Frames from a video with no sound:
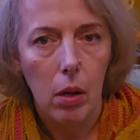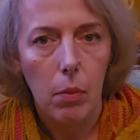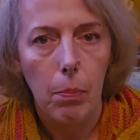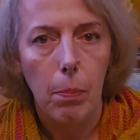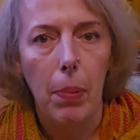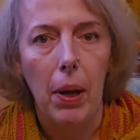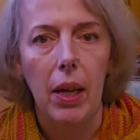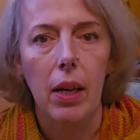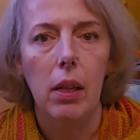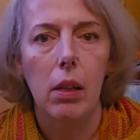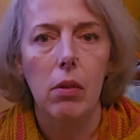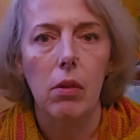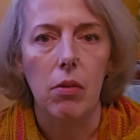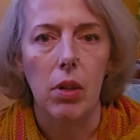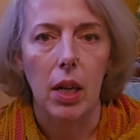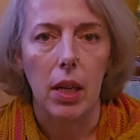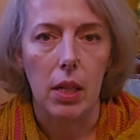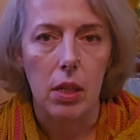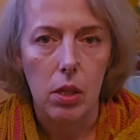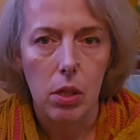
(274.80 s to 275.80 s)
pale
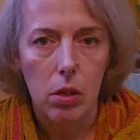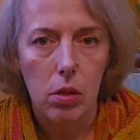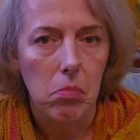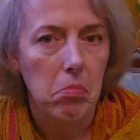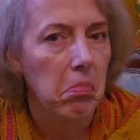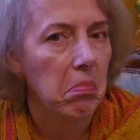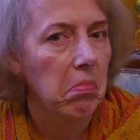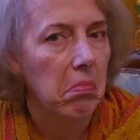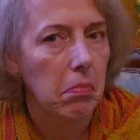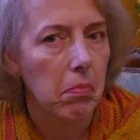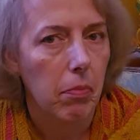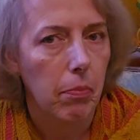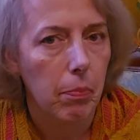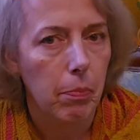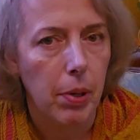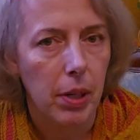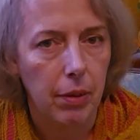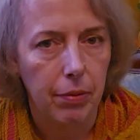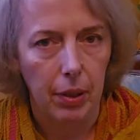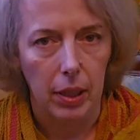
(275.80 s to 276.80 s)
grays,
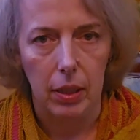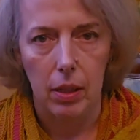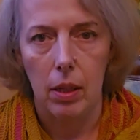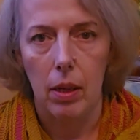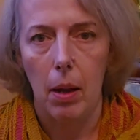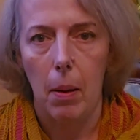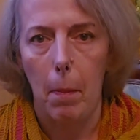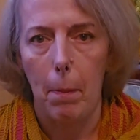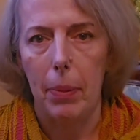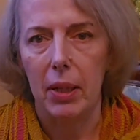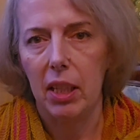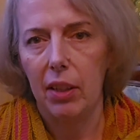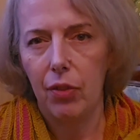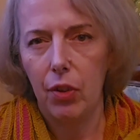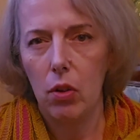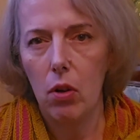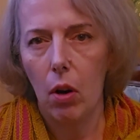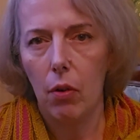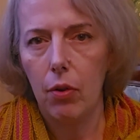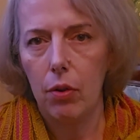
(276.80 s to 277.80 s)
perfect. But if you
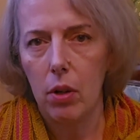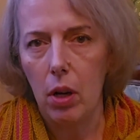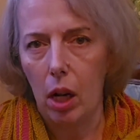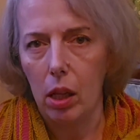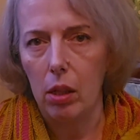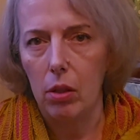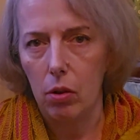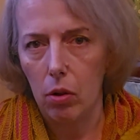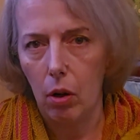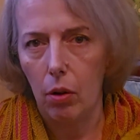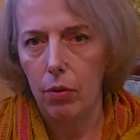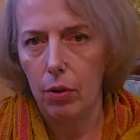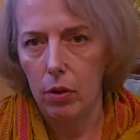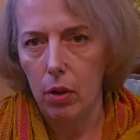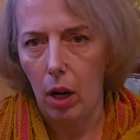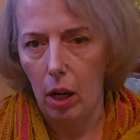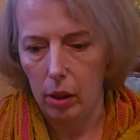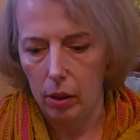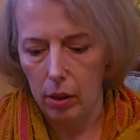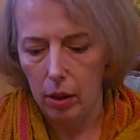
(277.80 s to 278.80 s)
go for color, go for
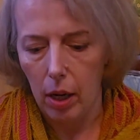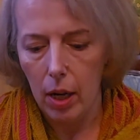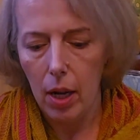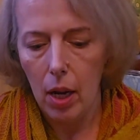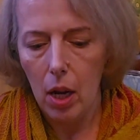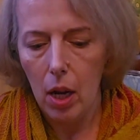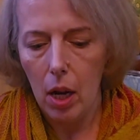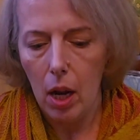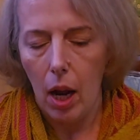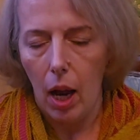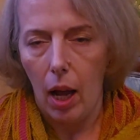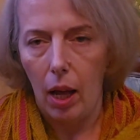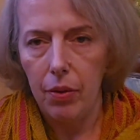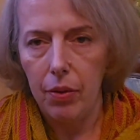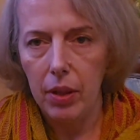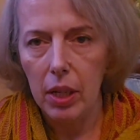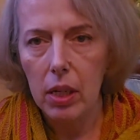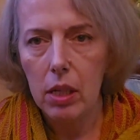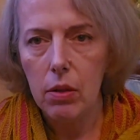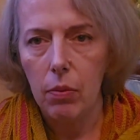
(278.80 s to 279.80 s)
color. And
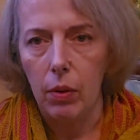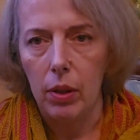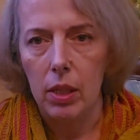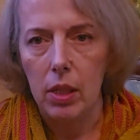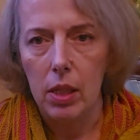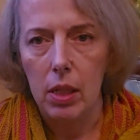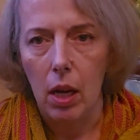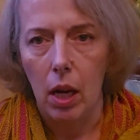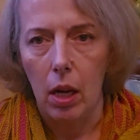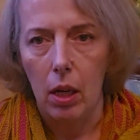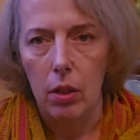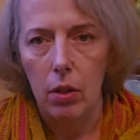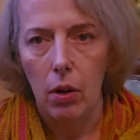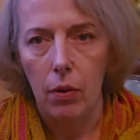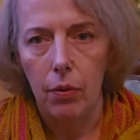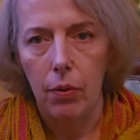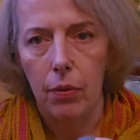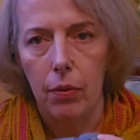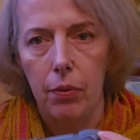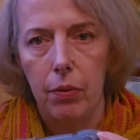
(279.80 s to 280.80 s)
this one is kind
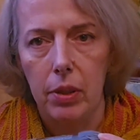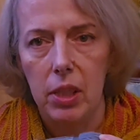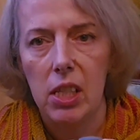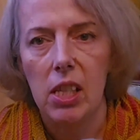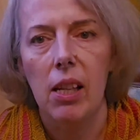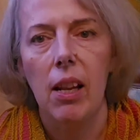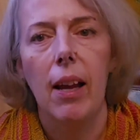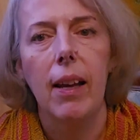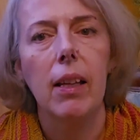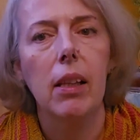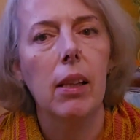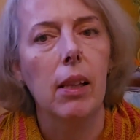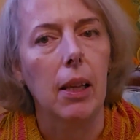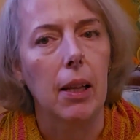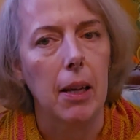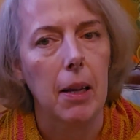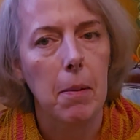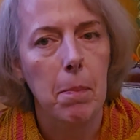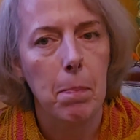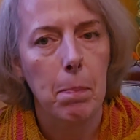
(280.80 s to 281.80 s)
of
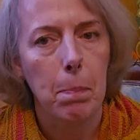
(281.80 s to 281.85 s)
slightly,